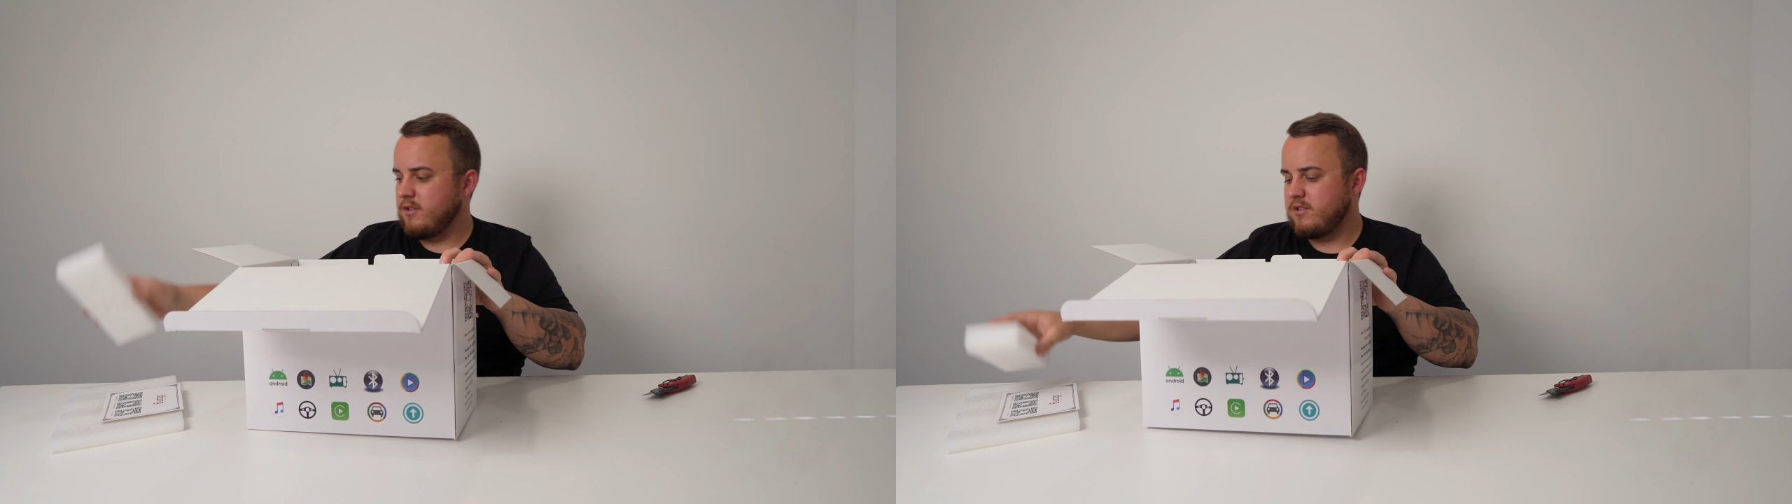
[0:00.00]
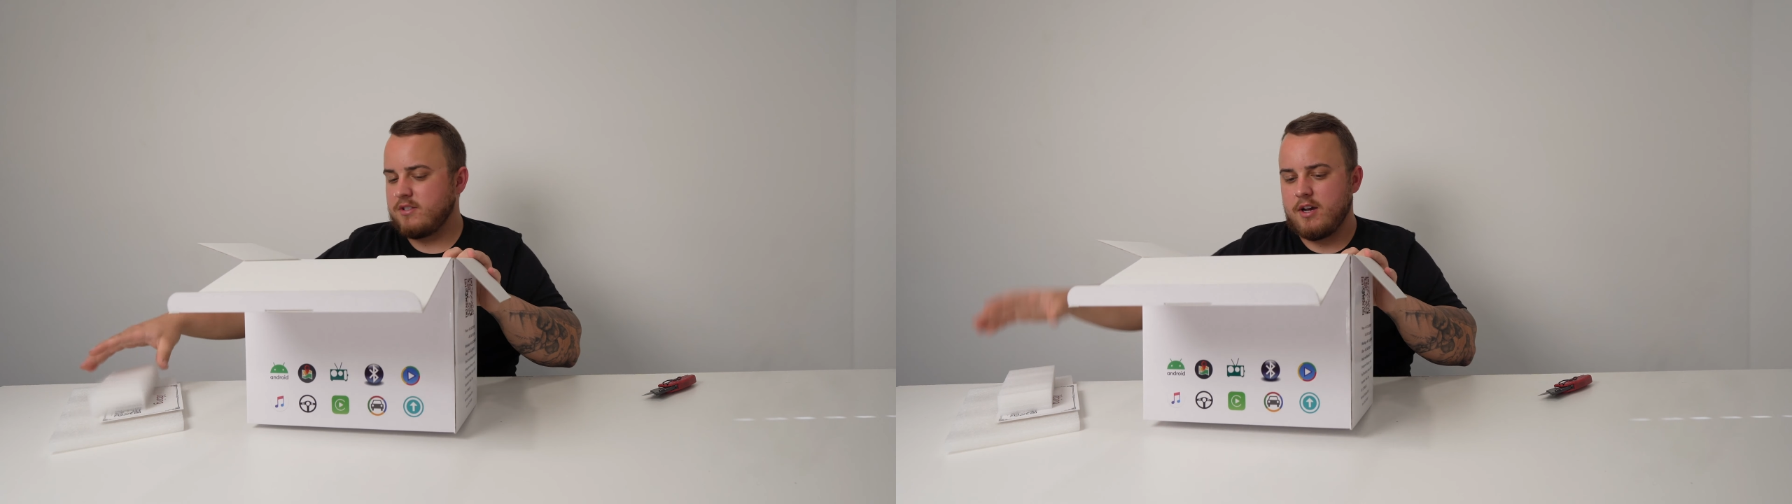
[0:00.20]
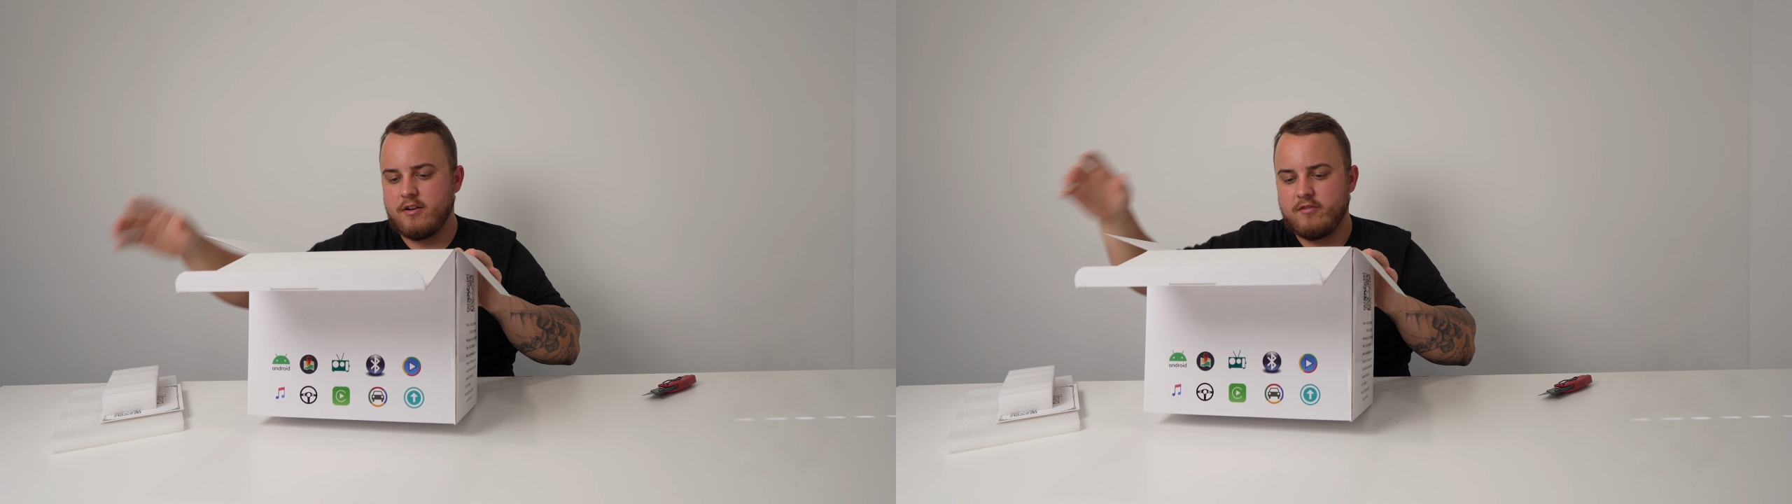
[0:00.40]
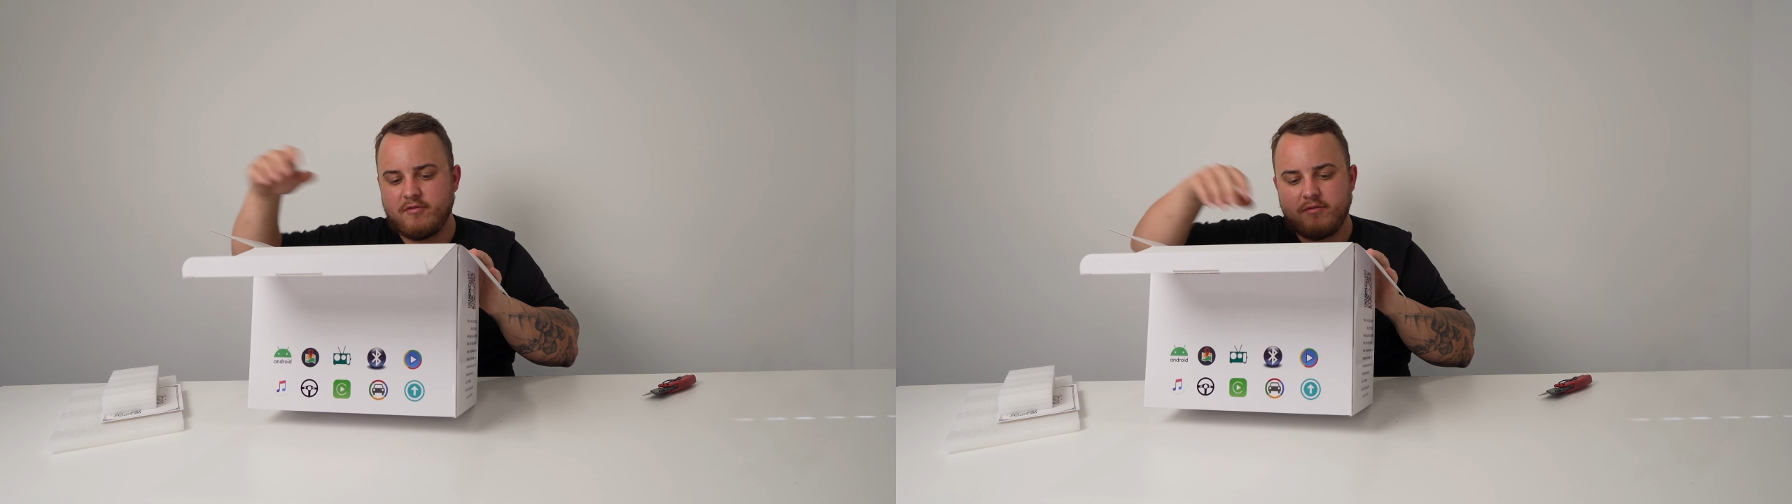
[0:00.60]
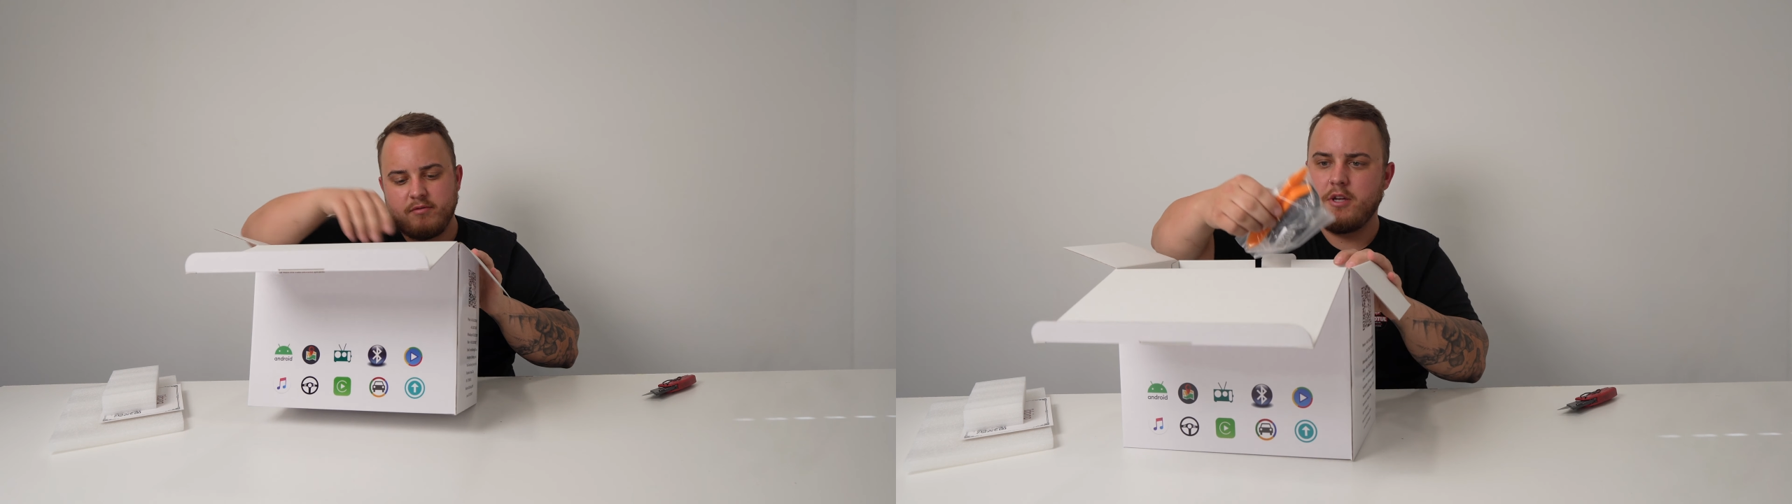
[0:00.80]
a sign of
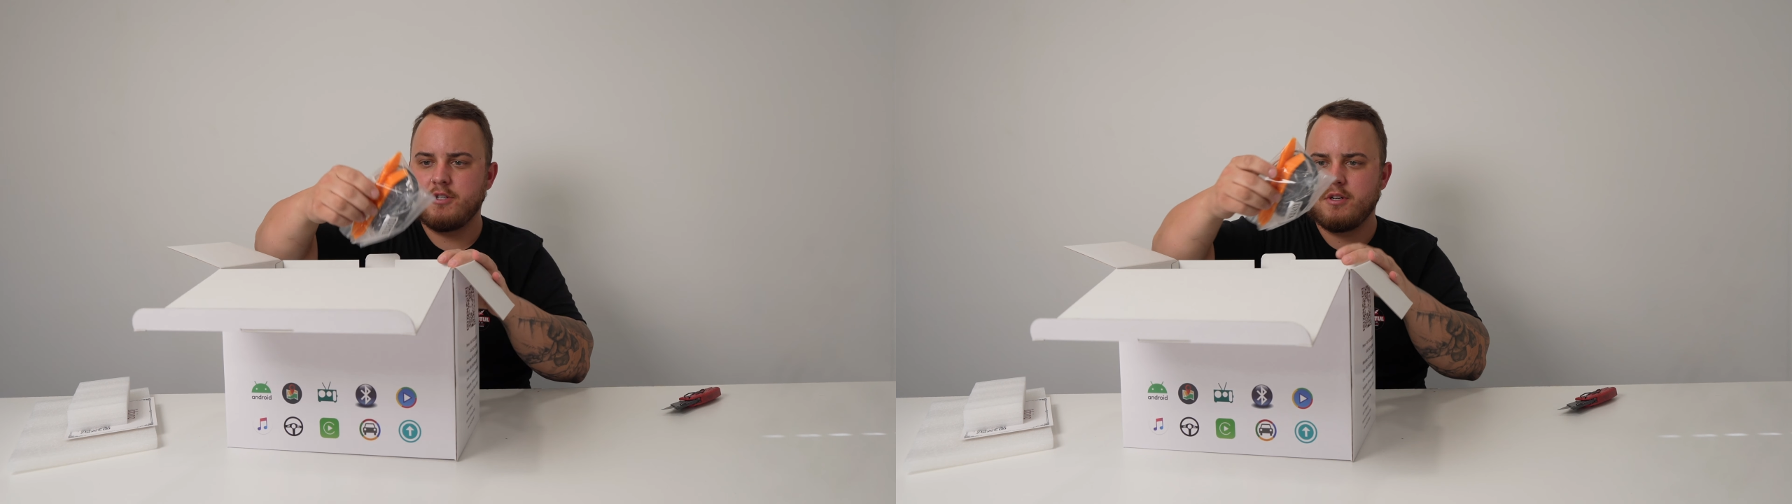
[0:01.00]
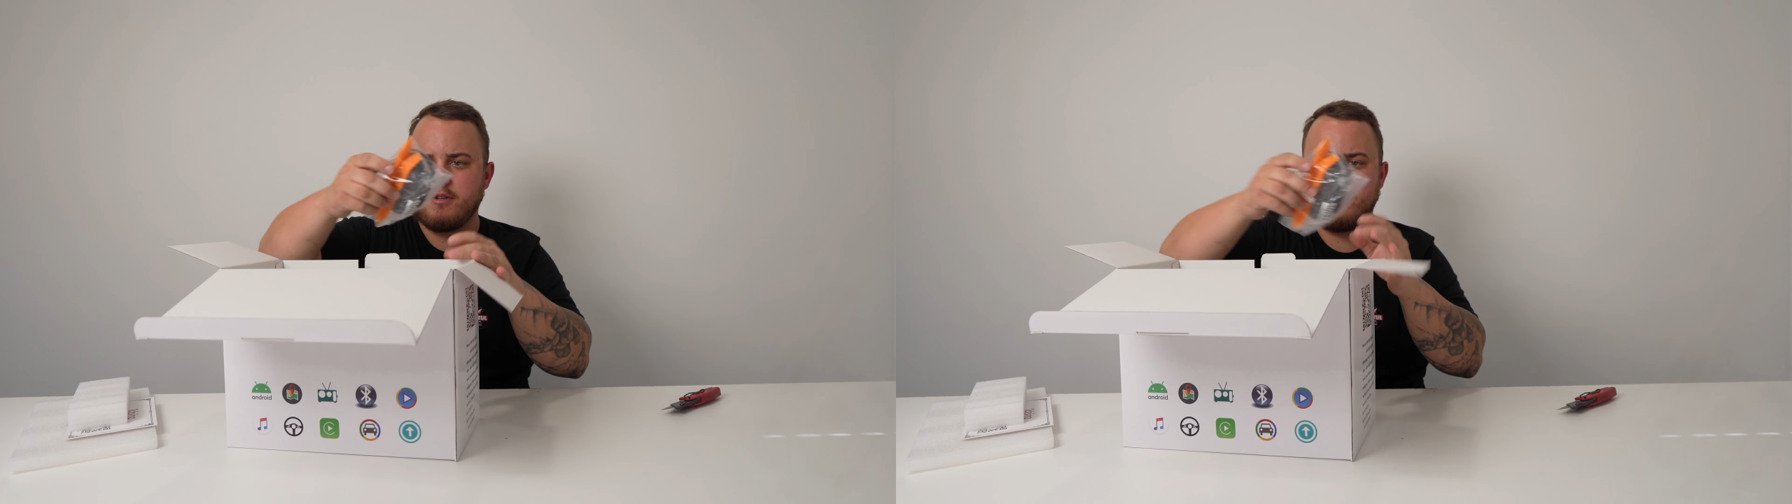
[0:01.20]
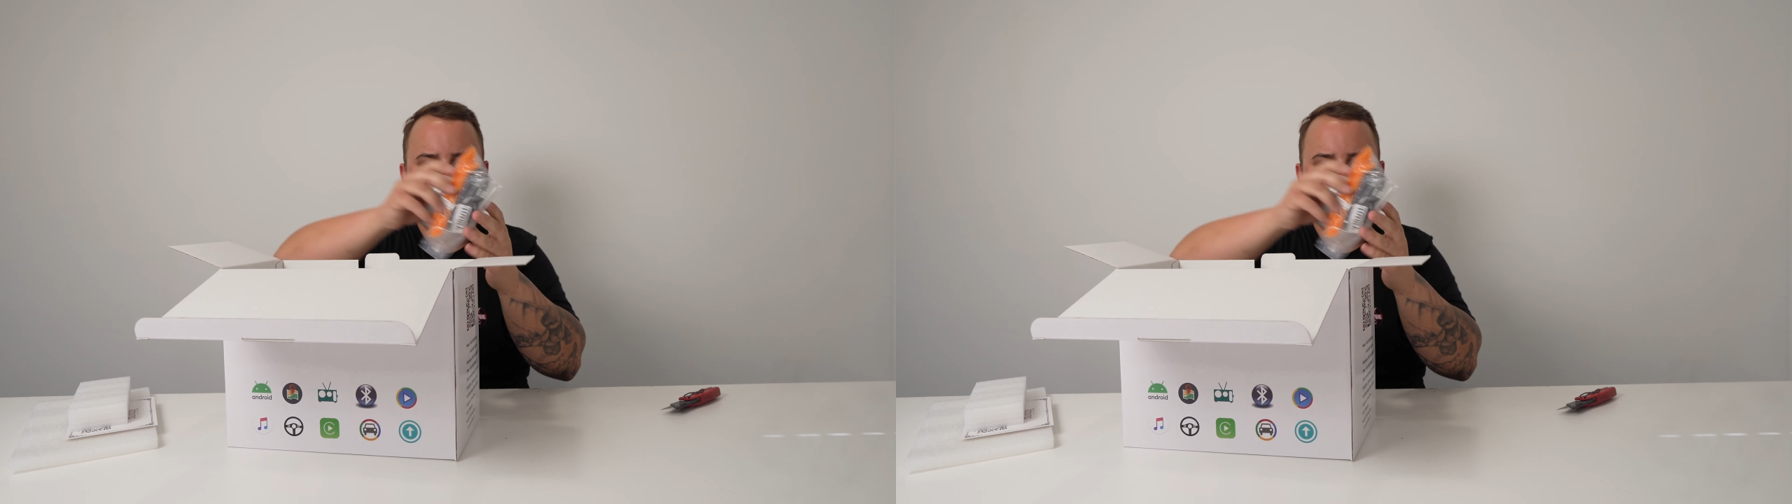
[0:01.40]
aging.